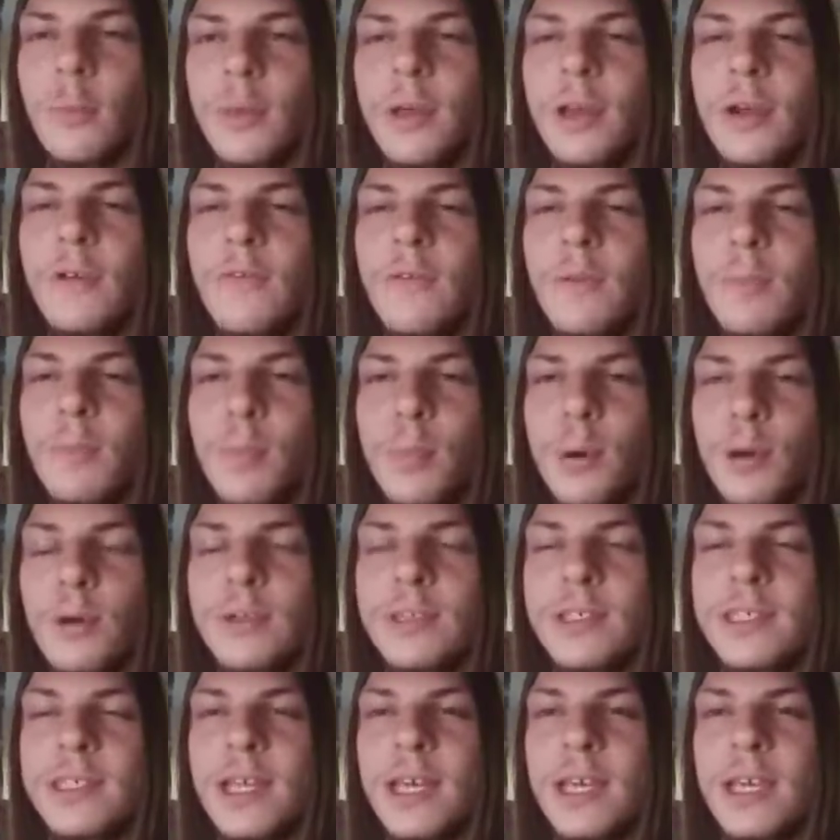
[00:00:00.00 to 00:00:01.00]
bit of a
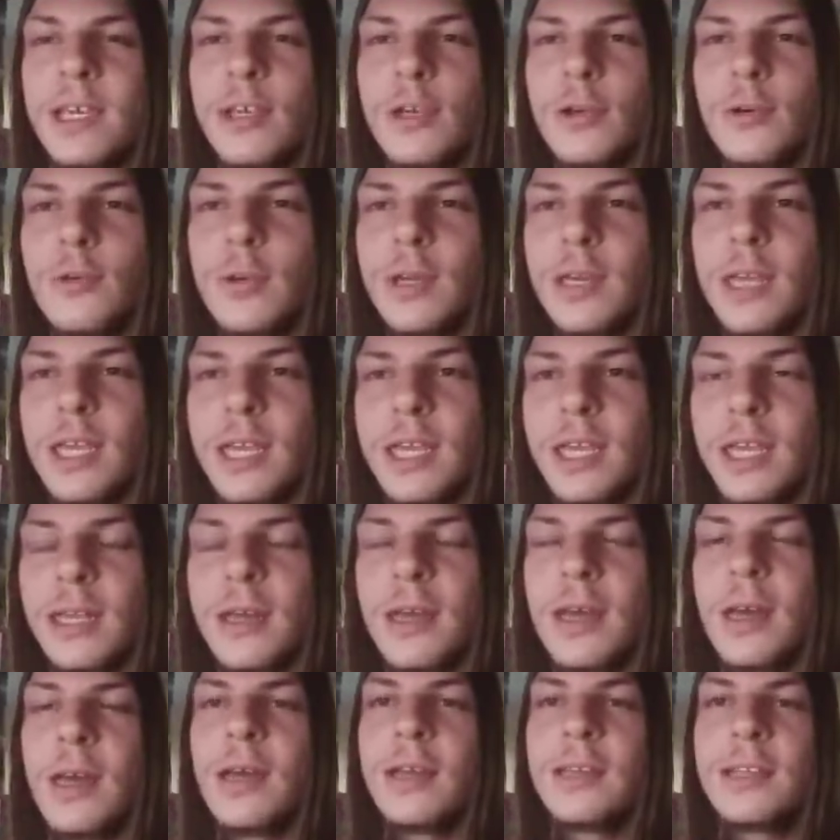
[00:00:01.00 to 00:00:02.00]
boost that you need
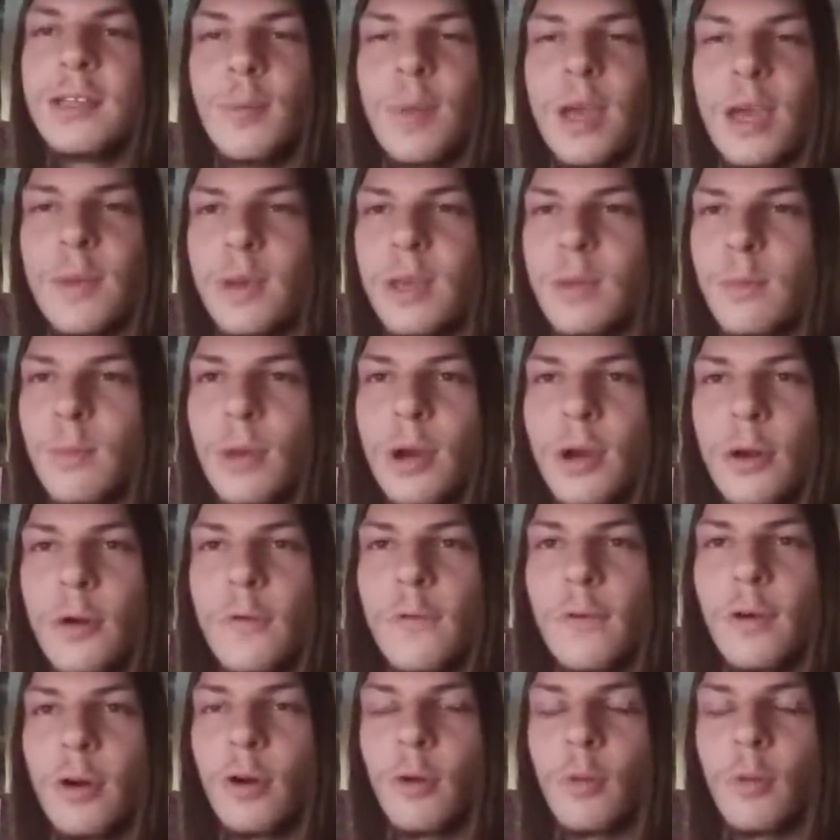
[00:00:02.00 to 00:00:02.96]
to maybe maneuver